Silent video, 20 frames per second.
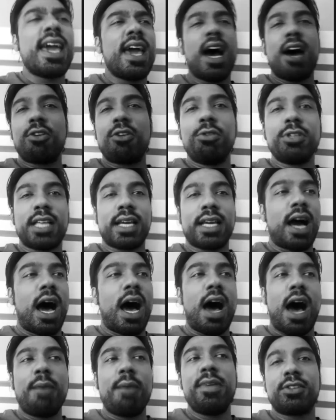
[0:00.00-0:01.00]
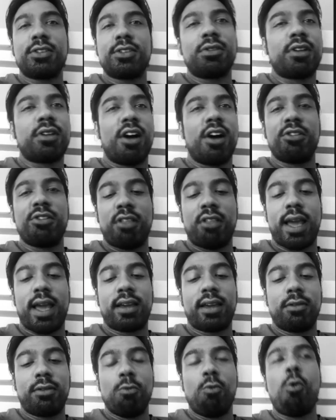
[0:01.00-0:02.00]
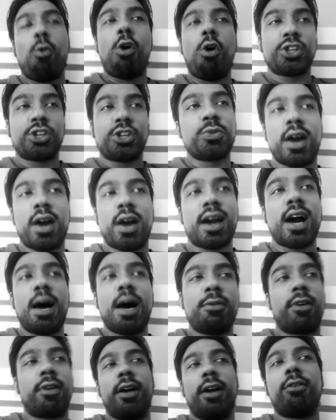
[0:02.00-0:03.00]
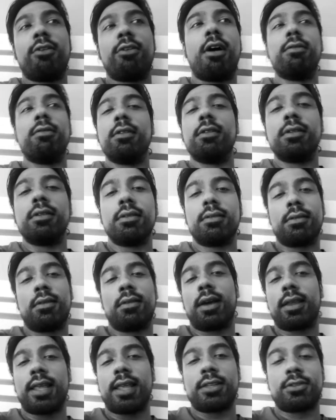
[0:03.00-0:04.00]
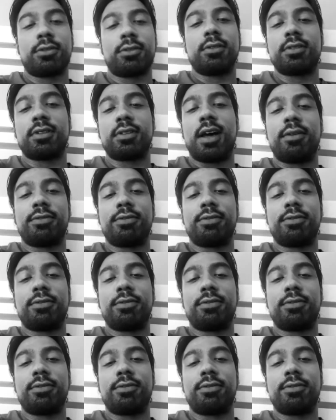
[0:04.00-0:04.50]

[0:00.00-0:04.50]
I'd always like I'd be the sort of guy who'd like wash my car before I drive, like that sort of stuff.